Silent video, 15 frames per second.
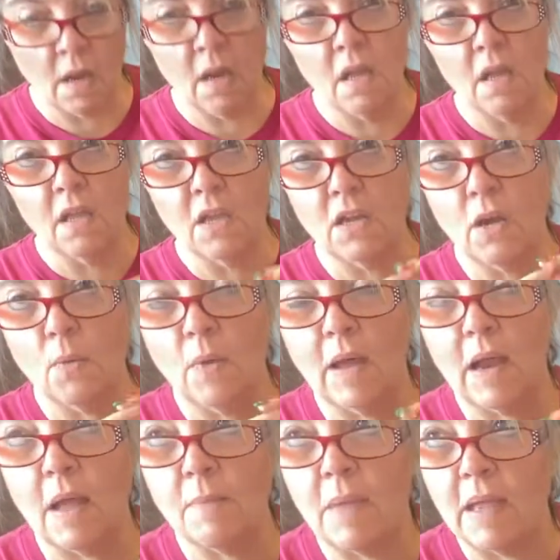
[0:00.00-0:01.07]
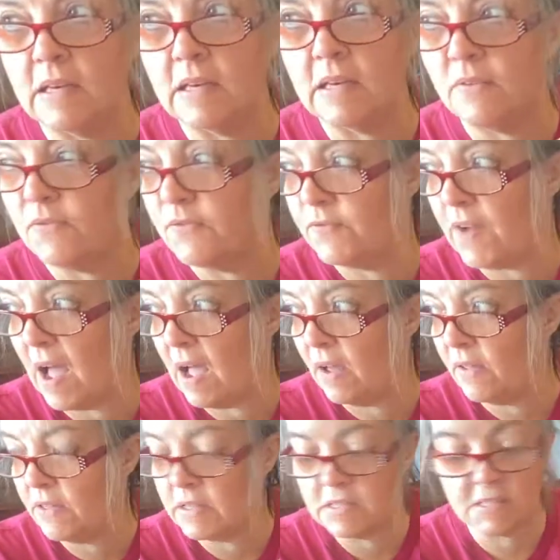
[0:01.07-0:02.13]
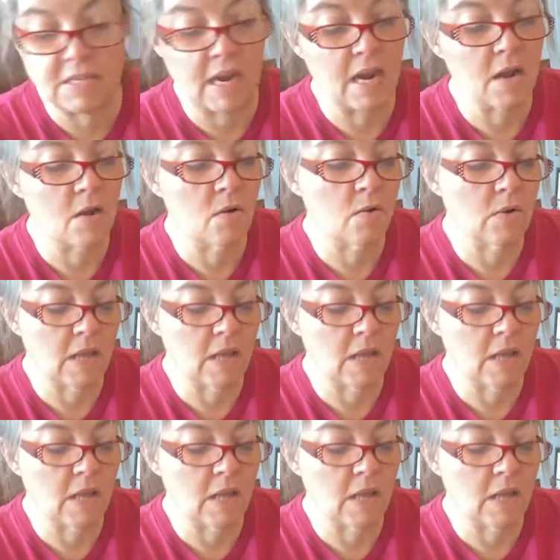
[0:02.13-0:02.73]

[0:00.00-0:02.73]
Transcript: you know what, I may need to file this down and